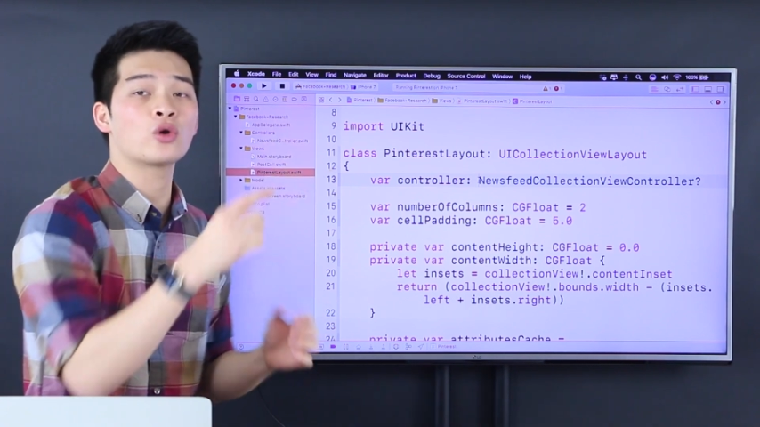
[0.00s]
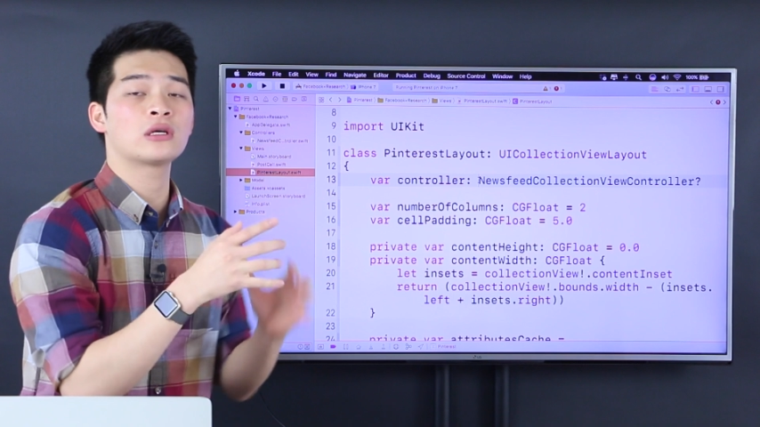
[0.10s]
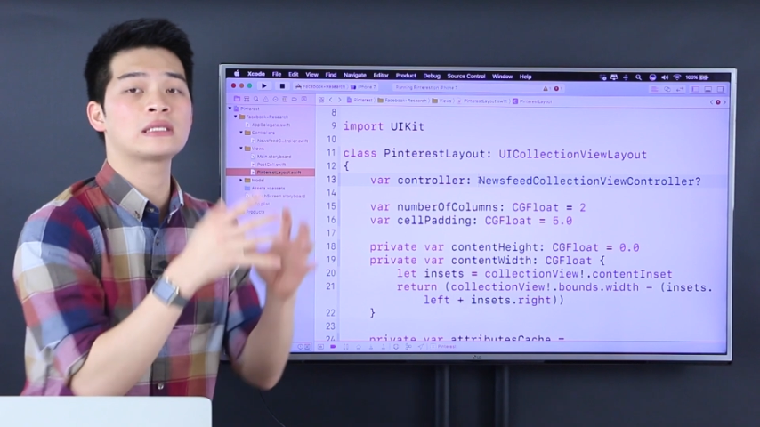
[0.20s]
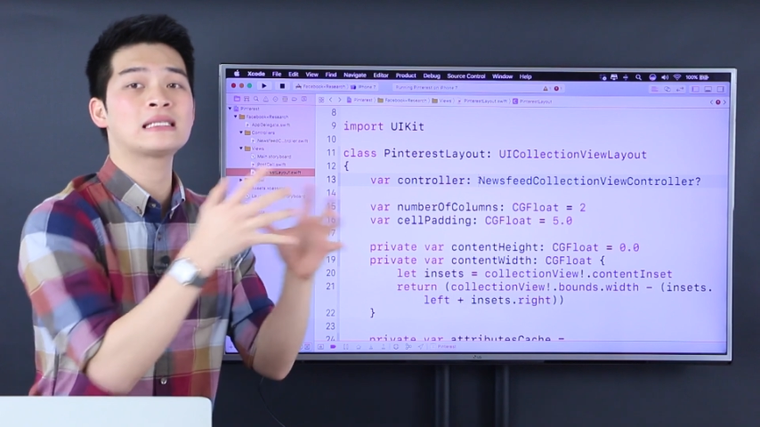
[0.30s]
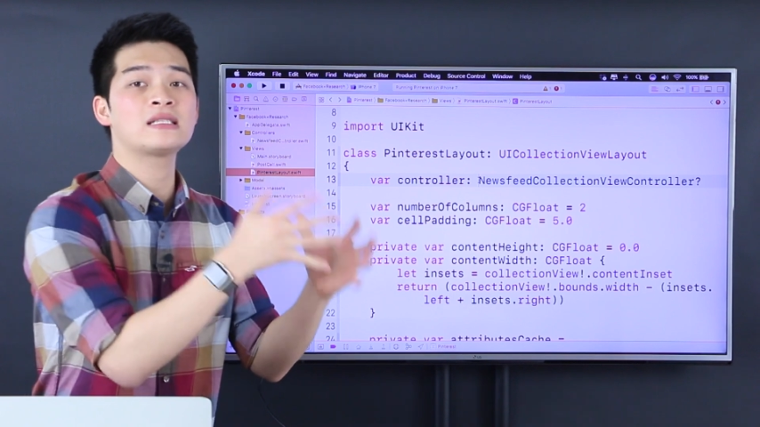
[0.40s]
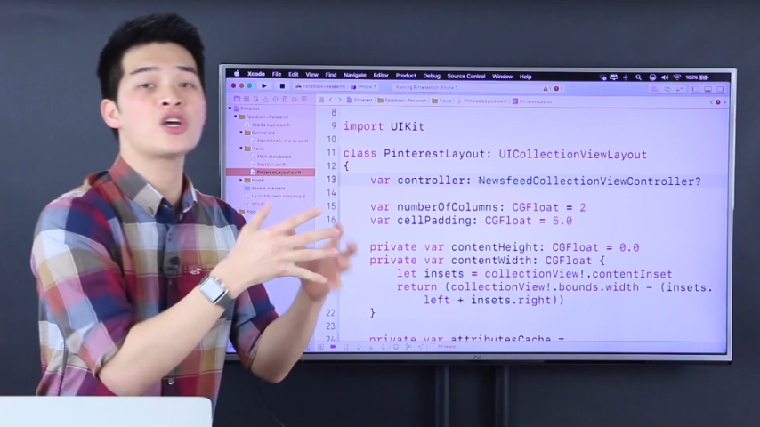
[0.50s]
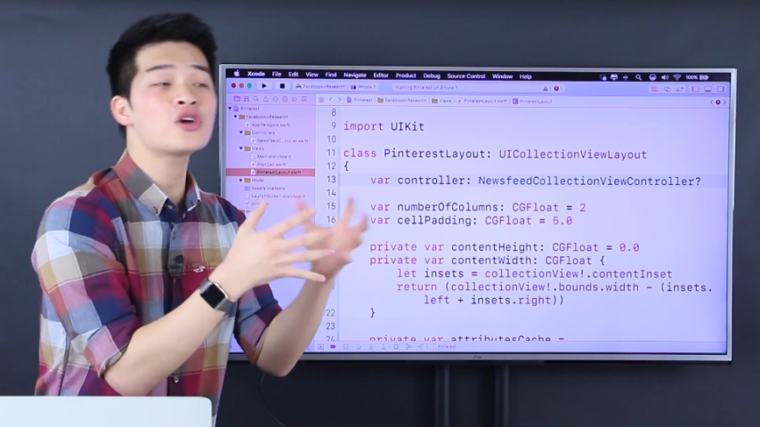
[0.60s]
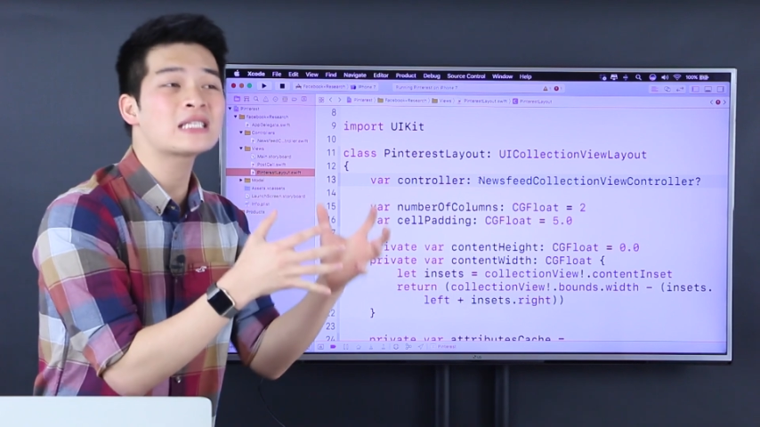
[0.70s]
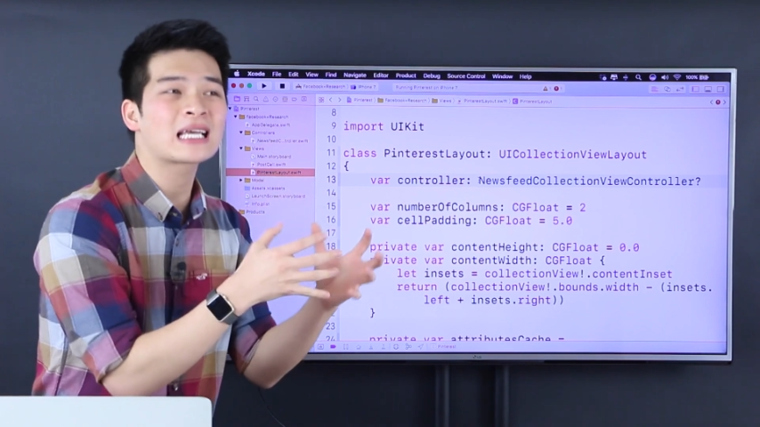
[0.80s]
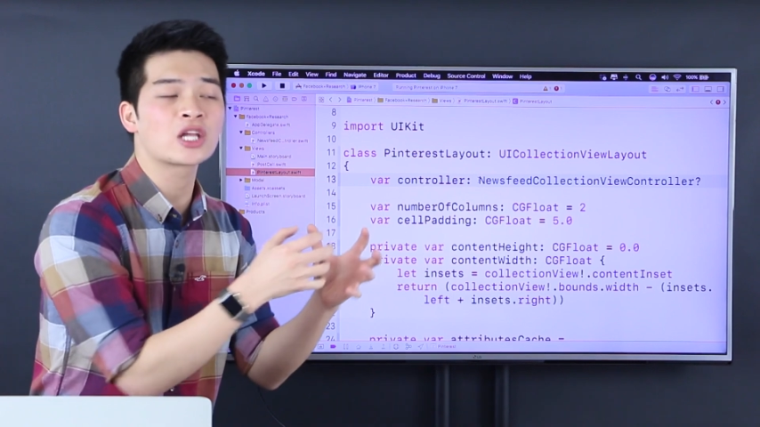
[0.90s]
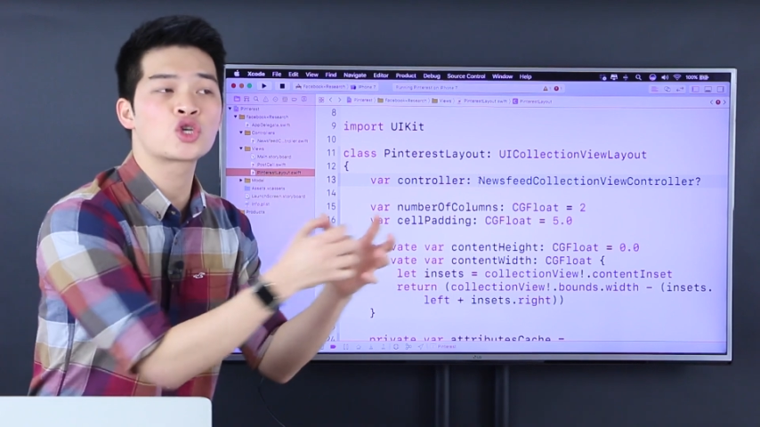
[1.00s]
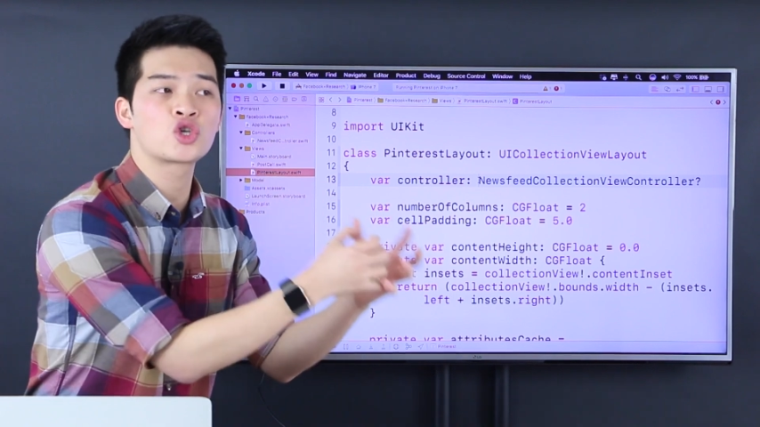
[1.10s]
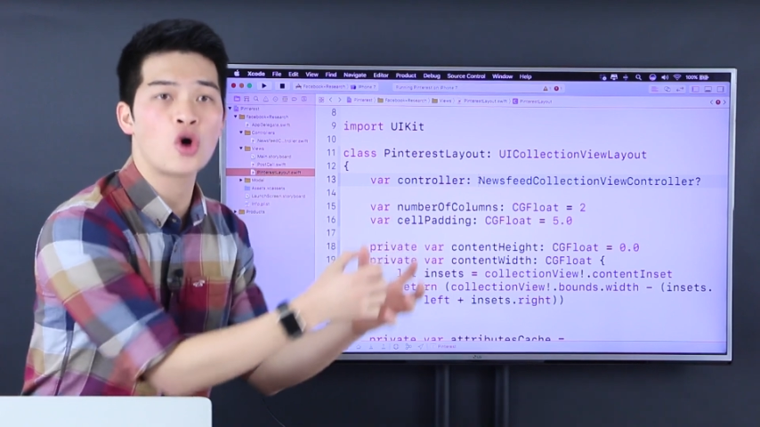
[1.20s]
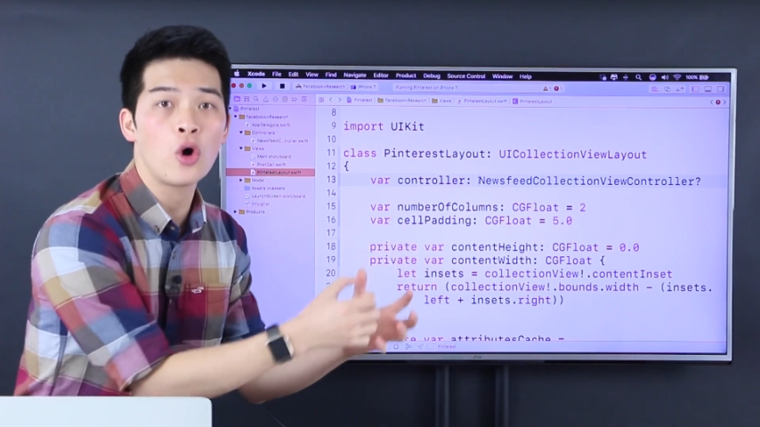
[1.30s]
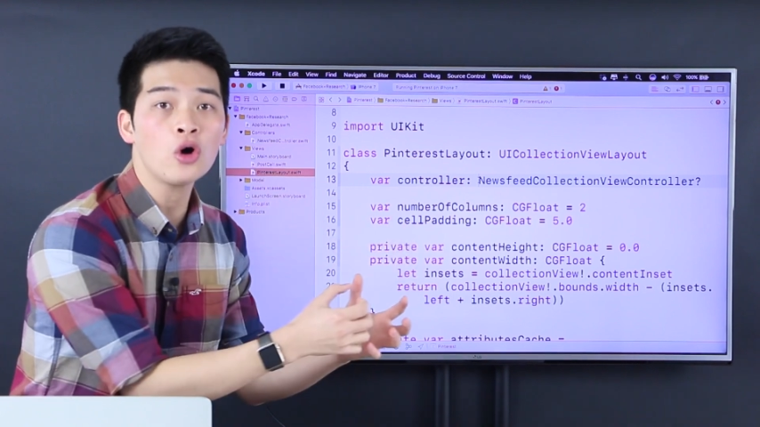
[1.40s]
or doesn't
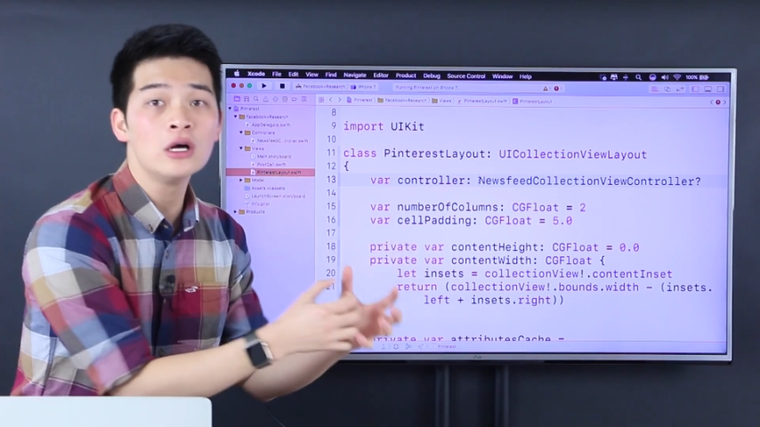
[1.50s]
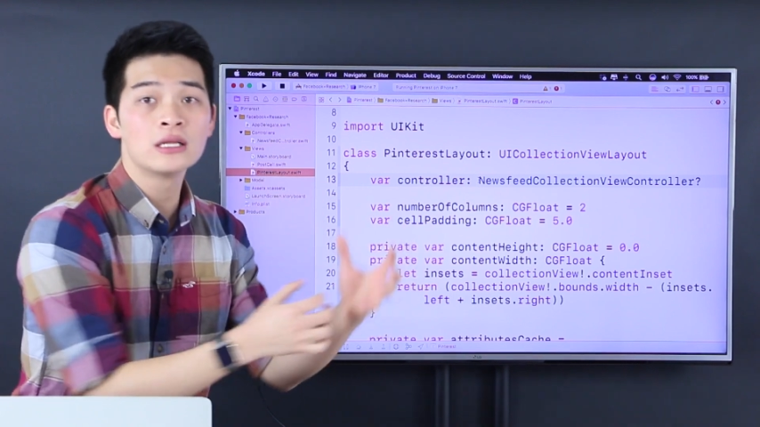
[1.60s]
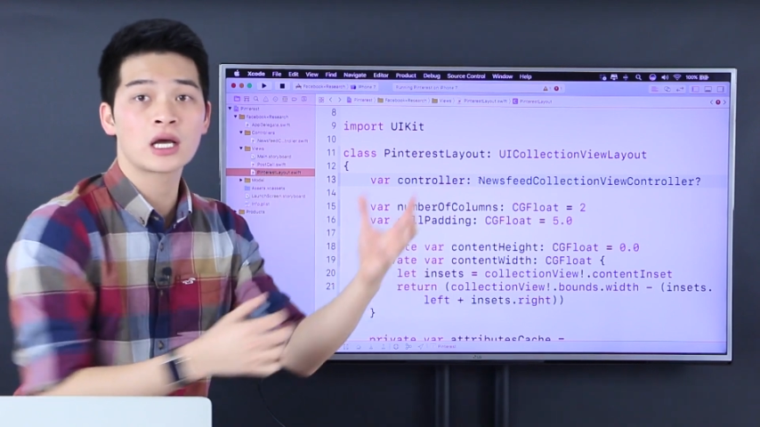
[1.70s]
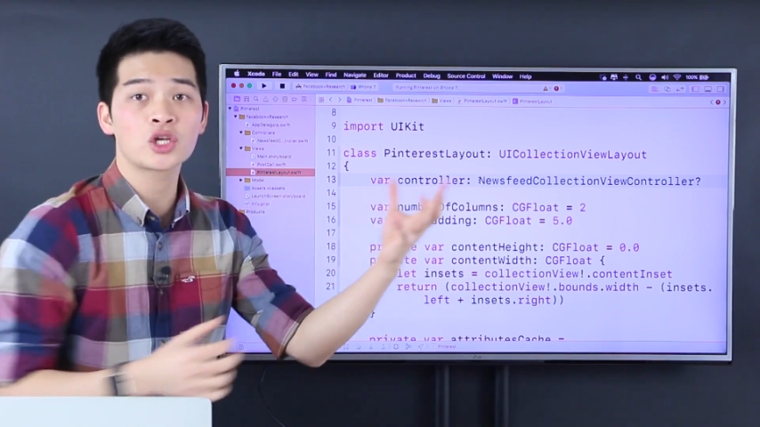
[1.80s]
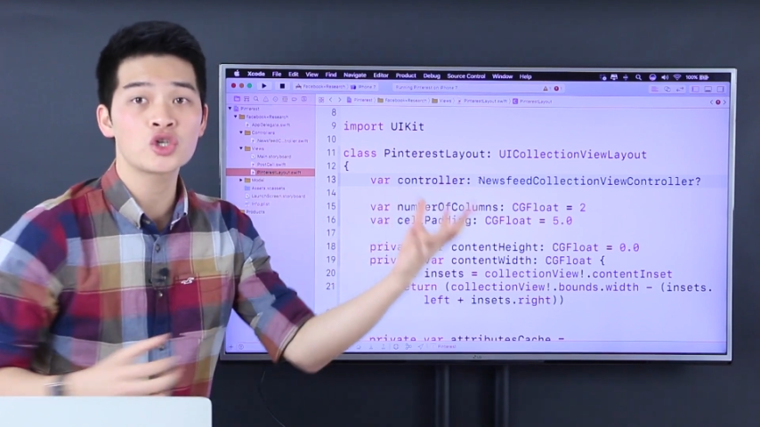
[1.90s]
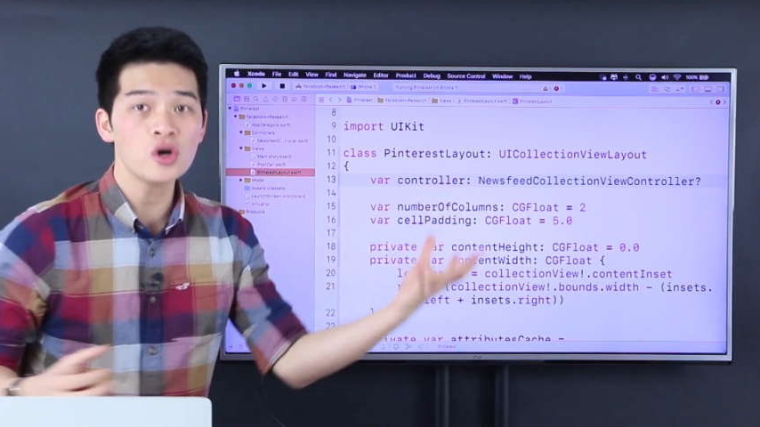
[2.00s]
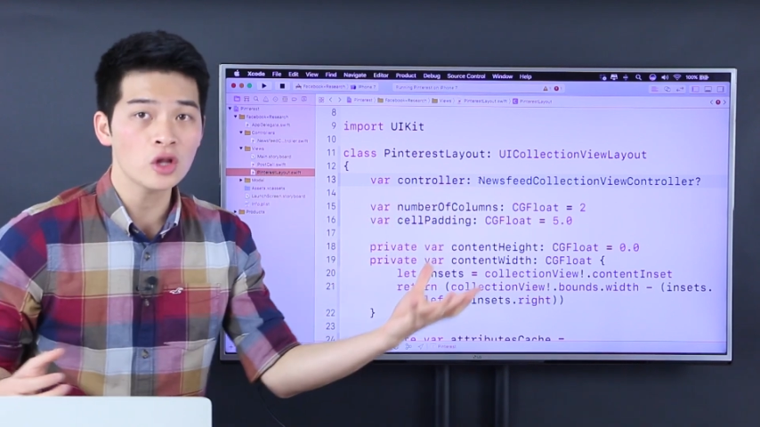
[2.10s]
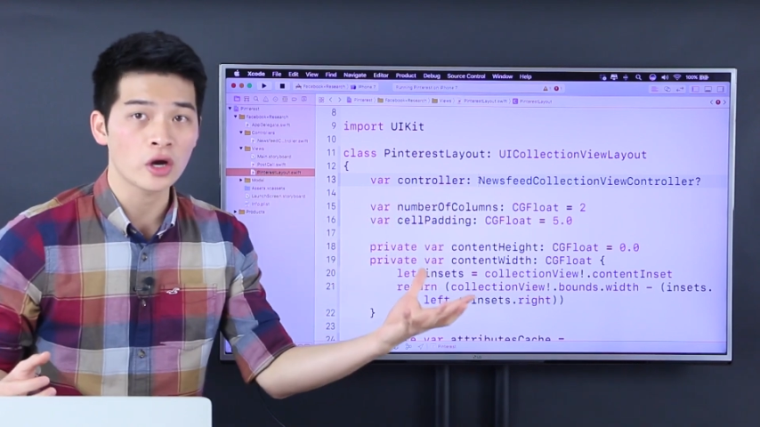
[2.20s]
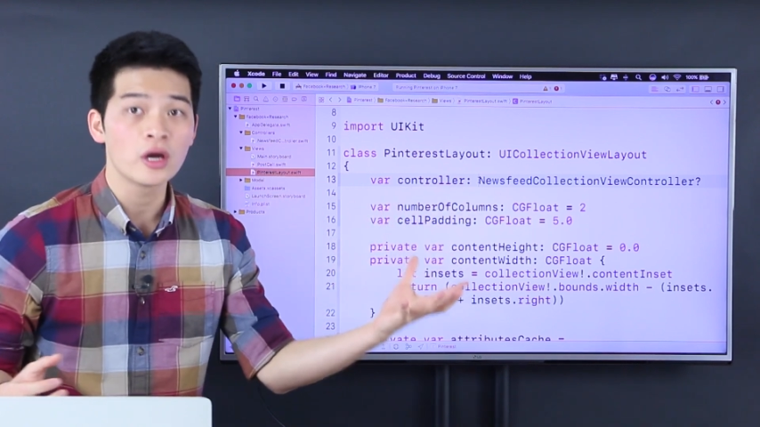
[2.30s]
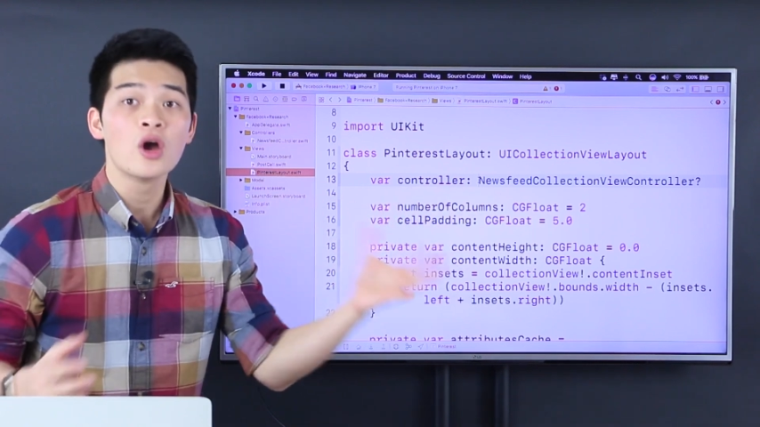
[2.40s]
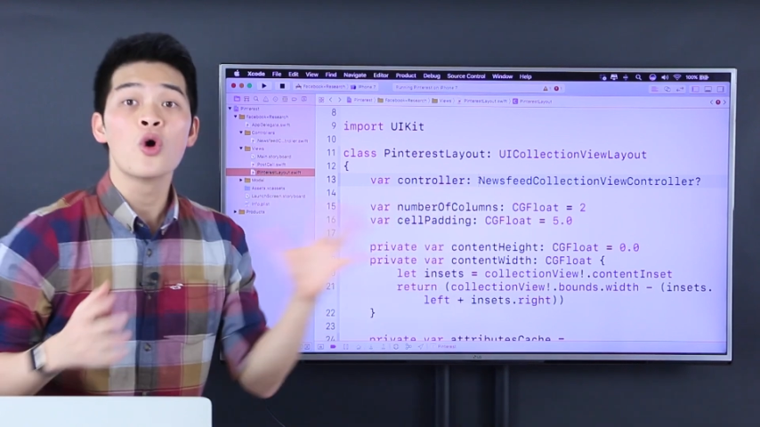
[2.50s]
control the controller.